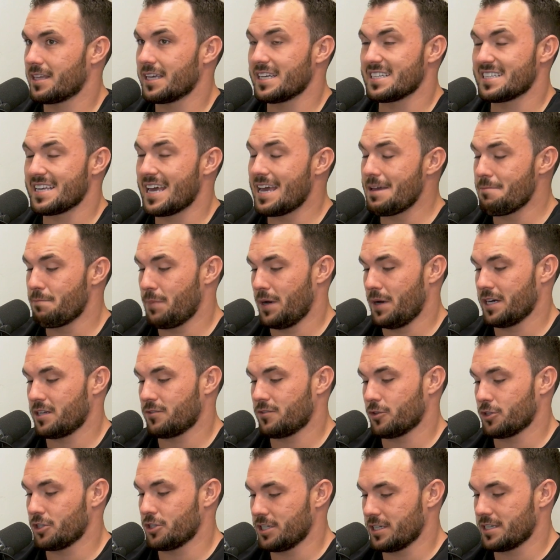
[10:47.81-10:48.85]
I think it's
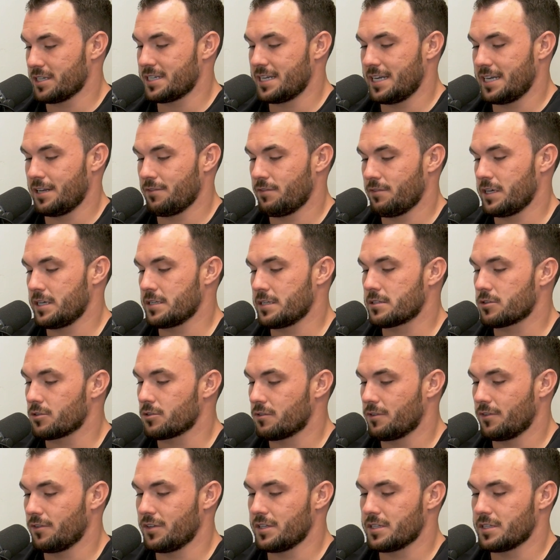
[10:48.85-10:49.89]
$8 for 16 of these, so
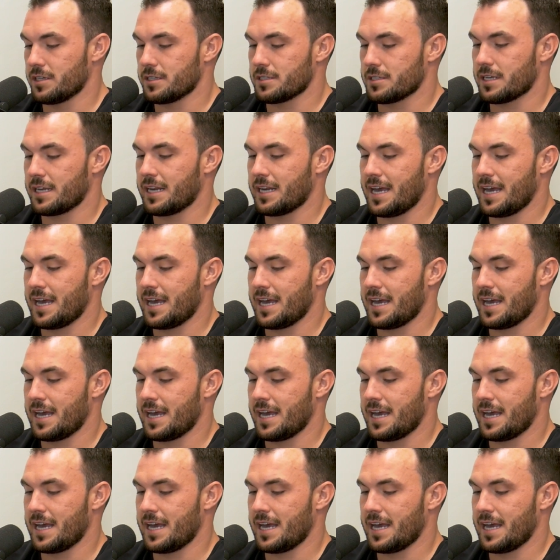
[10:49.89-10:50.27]
it's 50 cents.